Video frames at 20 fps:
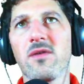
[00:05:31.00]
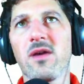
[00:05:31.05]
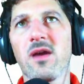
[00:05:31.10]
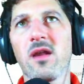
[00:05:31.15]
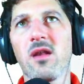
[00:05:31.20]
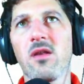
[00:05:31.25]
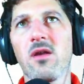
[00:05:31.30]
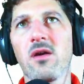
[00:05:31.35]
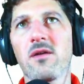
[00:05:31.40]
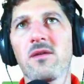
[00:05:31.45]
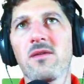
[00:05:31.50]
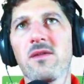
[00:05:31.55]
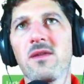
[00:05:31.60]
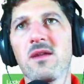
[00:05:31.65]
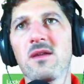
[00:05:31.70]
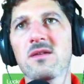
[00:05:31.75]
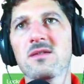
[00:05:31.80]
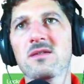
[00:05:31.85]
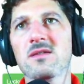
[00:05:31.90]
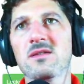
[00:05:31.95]
lock
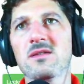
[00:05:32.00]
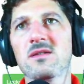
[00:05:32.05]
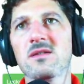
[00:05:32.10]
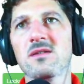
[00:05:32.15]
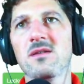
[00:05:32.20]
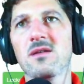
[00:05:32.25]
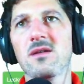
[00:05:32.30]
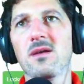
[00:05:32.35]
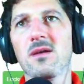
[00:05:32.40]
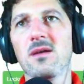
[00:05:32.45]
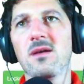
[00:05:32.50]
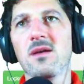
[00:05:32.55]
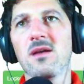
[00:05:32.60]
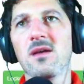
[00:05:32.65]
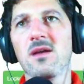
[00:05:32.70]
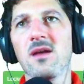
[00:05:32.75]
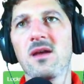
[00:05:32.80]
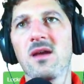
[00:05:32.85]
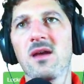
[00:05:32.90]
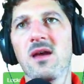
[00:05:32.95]
this,
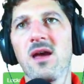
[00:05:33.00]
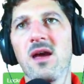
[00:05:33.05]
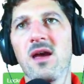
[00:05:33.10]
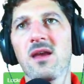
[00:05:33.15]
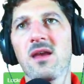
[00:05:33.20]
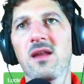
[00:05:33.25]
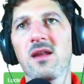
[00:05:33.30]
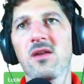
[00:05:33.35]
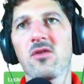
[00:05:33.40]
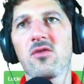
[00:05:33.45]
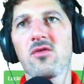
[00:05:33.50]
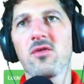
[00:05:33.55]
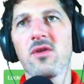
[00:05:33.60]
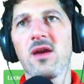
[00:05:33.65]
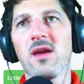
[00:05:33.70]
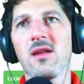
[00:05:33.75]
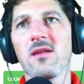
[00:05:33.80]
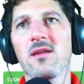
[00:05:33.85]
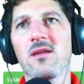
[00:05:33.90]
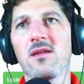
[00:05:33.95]
I can
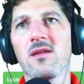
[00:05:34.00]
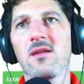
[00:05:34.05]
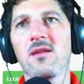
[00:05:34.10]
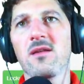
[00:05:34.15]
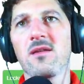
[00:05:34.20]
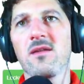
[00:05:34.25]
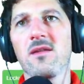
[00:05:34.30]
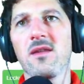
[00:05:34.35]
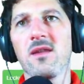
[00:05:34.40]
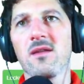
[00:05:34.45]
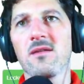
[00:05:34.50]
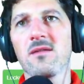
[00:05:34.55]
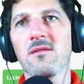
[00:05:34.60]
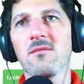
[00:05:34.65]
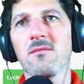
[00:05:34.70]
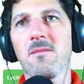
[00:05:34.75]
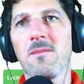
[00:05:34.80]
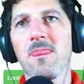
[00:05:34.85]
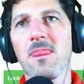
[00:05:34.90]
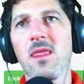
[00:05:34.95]
create this.
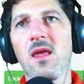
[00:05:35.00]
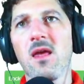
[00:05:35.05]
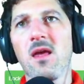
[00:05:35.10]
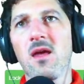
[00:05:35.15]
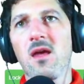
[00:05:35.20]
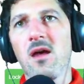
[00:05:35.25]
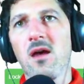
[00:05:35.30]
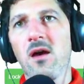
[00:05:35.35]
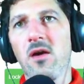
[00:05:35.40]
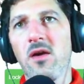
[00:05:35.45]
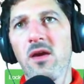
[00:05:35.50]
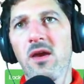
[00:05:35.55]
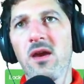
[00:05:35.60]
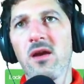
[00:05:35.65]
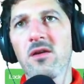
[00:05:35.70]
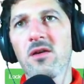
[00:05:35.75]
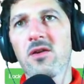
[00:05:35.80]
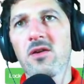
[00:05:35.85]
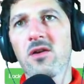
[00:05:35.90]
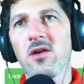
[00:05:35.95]
Here
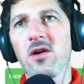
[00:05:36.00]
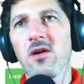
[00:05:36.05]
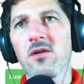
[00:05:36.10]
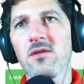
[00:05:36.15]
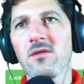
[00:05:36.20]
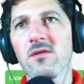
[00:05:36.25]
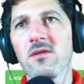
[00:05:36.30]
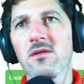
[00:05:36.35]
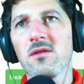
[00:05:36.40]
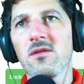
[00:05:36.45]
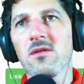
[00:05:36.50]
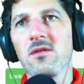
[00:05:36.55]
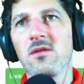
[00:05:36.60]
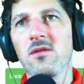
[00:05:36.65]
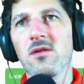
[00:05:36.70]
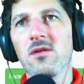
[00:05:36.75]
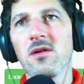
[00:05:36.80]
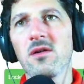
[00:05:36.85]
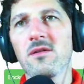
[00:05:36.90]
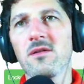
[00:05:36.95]
you can't
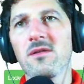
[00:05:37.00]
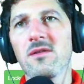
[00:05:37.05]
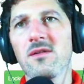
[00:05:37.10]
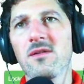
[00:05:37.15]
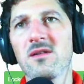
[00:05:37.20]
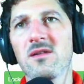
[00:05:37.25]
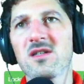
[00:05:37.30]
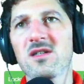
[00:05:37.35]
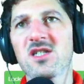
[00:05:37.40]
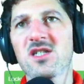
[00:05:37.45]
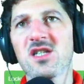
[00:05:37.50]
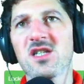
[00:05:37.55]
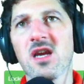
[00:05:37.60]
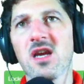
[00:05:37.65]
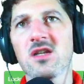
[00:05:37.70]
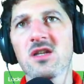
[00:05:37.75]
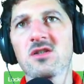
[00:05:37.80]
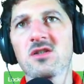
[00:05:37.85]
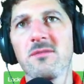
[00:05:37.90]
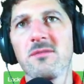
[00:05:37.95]

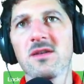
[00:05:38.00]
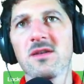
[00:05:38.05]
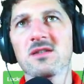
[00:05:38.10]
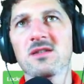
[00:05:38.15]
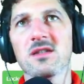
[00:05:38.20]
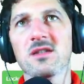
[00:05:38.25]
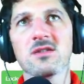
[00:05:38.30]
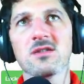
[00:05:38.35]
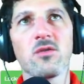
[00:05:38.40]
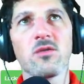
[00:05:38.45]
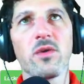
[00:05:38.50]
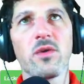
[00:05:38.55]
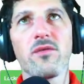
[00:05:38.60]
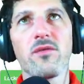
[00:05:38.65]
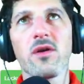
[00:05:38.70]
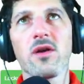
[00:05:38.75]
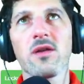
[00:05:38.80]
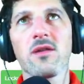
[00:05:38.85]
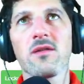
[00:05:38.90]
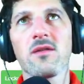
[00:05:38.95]
change the message. So
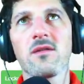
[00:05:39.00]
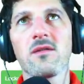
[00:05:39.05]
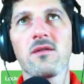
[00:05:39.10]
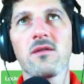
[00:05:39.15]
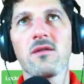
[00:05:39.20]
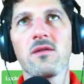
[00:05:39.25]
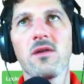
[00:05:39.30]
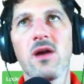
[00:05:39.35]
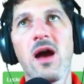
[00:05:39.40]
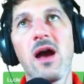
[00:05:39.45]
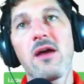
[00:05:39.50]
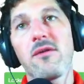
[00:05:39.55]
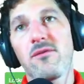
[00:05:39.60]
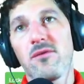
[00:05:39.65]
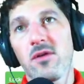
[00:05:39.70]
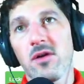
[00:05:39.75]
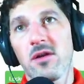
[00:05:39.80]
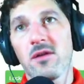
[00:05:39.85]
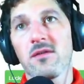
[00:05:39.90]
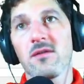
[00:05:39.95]
I
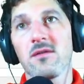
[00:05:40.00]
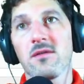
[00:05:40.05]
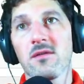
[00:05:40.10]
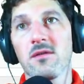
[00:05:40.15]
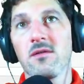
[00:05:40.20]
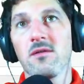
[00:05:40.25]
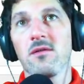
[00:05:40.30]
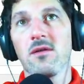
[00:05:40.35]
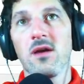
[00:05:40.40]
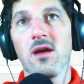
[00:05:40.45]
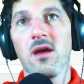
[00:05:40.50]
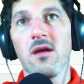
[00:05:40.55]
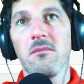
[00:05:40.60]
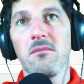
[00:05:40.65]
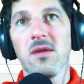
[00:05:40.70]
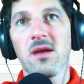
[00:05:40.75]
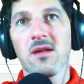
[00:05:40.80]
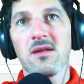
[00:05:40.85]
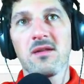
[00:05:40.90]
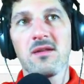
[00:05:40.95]
forgot to
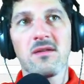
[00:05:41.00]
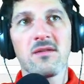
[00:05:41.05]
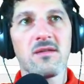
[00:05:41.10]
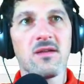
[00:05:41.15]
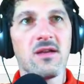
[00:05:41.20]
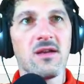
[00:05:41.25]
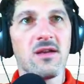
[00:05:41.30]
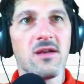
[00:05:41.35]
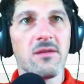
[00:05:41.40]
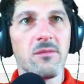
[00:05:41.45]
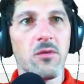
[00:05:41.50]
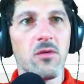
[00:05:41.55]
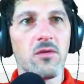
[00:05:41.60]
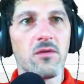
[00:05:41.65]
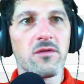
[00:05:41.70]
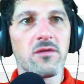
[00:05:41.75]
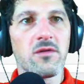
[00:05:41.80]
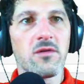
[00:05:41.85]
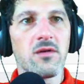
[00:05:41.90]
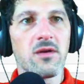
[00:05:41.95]
make this editable.
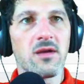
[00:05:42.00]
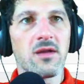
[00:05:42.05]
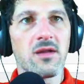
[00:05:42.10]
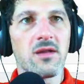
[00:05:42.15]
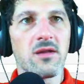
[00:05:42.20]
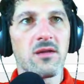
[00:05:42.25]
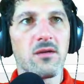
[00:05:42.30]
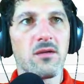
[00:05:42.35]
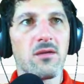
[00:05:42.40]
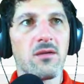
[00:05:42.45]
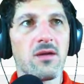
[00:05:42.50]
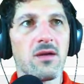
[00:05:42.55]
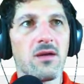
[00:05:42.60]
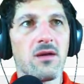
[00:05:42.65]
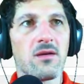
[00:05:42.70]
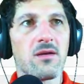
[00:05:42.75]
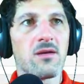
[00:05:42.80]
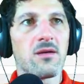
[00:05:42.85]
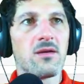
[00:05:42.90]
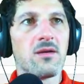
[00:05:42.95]
So I can go
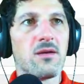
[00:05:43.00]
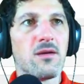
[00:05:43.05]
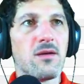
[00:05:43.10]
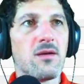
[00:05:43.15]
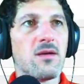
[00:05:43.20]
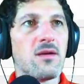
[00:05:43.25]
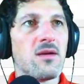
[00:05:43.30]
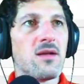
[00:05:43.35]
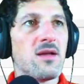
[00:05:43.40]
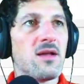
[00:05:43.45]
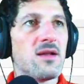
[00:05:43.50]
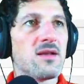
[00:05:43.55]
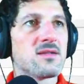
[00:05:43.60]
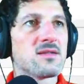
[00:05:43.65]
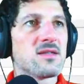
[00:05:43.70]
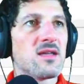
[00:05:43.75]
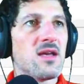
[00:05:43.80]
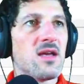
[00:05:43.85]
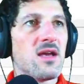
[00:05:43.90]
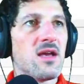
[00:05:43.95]
here and
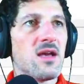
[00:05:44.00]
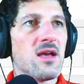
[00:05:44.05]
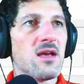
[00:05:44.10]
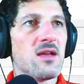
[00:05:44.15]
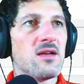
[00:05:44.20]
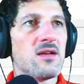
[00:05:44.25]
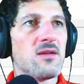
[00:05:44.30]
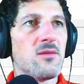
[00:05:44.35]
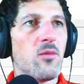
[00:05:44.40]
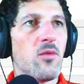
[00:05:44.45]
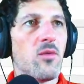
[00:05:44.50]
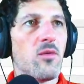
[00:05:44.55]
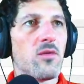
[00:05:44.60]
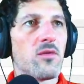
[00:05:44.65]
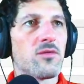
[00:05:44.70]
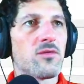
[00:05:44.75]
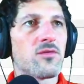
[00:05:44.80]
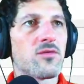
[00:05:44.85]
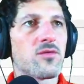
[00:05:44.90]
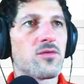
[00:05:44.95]
say editable
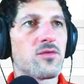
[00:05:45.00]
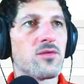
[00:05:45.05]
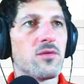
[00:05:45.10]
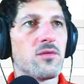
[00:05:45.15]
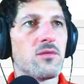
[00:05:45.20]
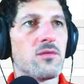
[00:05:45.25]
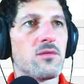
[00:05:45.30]
true.